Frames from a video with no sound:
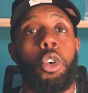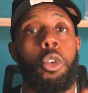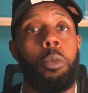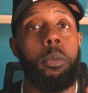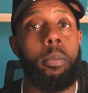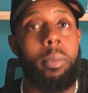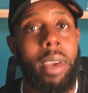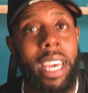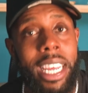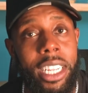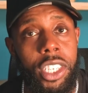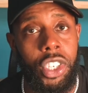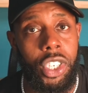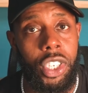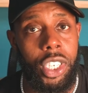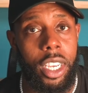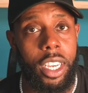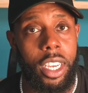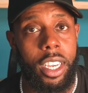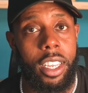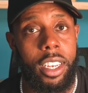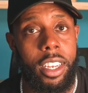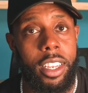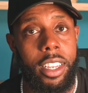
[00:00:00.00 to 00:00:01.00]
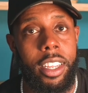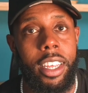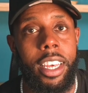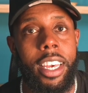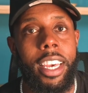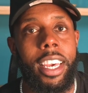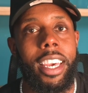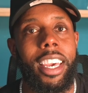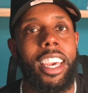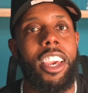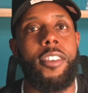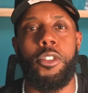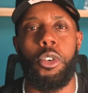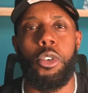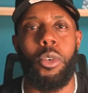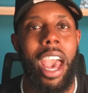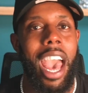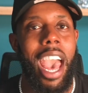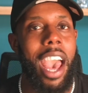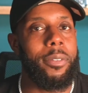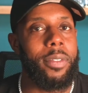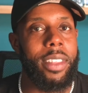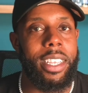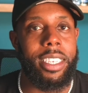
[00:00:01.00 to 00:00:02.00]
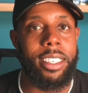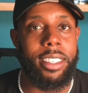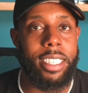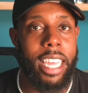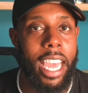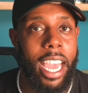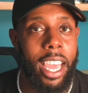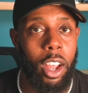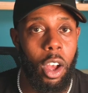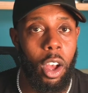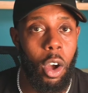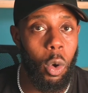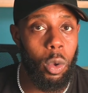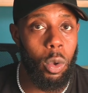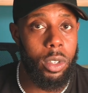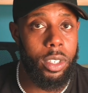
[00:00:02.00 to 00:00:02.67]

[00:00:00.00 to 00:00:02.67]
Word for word: to mention if you have to stay at a